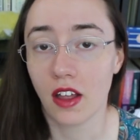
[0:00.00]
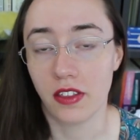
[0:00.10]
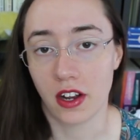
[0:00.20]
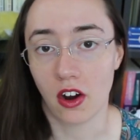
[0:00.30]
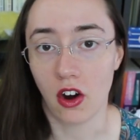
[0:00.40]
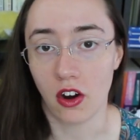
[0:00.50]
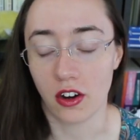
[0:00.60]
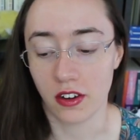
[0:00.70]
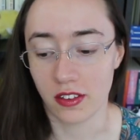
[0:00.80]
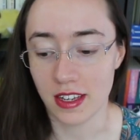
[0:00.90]
there
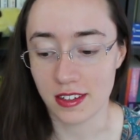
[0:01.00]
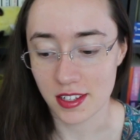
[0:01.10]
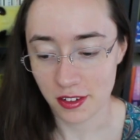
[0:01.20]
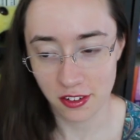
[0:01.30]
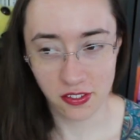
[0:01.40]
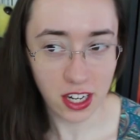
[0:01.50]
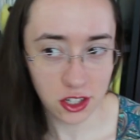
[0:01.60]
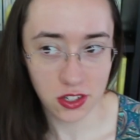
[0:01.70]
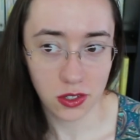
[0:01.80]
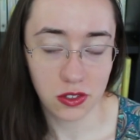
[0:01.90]
are these
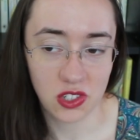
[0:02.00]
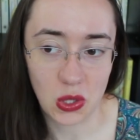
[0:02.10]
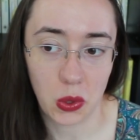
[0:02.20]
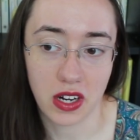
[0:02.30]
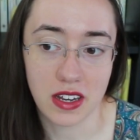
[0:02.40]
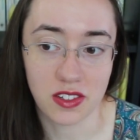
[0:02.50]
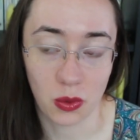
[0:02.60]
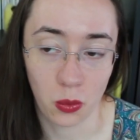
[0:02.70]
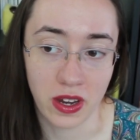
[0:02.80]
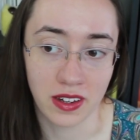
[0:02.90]
fictional stories
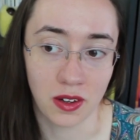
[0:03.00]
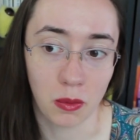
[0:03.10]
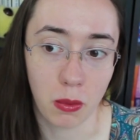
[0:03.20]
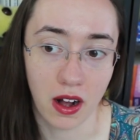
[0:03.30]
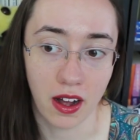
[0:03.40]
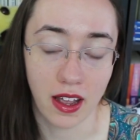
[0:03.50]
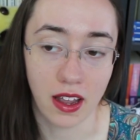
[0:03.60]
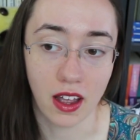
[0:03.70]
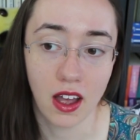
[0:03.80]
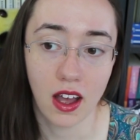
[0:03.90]
written
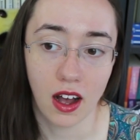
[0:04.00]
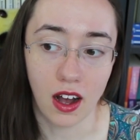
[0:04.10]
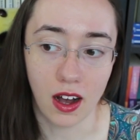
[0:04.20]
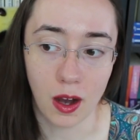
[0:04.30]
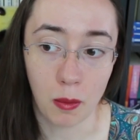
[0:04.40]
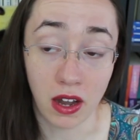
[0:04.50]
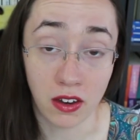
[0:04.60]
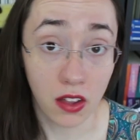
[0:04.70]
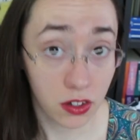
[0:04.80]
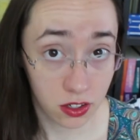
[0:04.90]
by um,
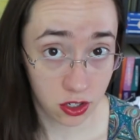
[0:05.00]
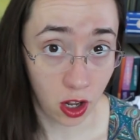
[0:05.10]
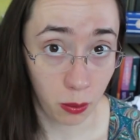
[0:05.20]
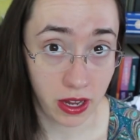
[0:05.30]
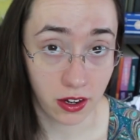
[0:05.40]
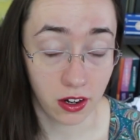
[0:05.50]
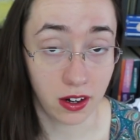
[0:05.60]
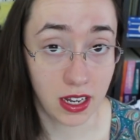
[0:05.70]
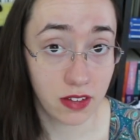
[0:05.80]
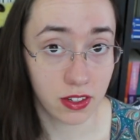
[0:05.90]
another doll
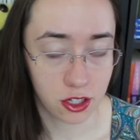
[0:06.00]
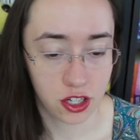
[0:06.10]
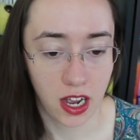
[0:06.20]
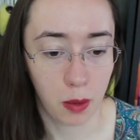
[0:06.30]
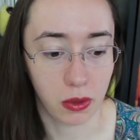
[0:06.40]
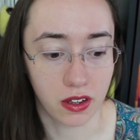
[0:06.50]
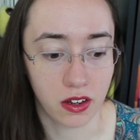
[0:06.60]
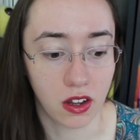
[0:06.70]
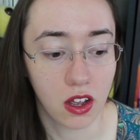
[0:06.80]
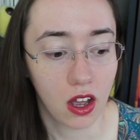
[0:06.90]
maker, Eva Chaplin,